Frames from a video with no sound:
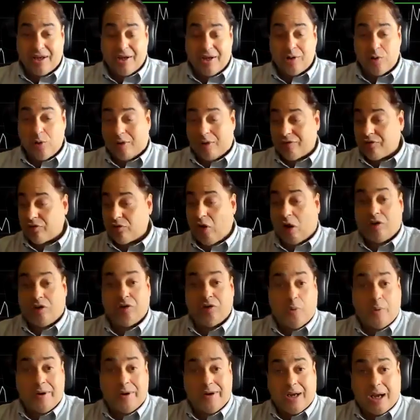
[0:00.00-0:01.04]
you have stocks
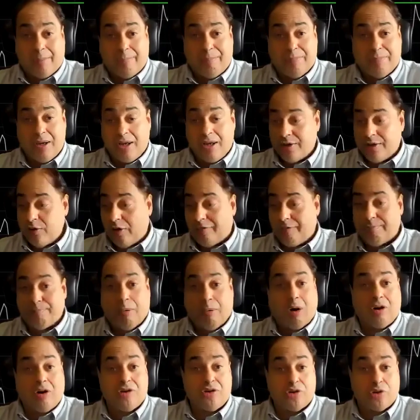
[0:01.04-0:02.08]
going up, you have
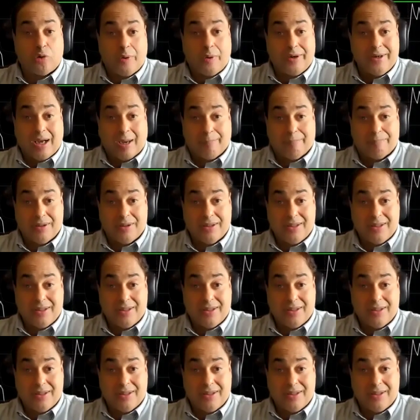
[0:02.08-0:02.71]
bonds going up.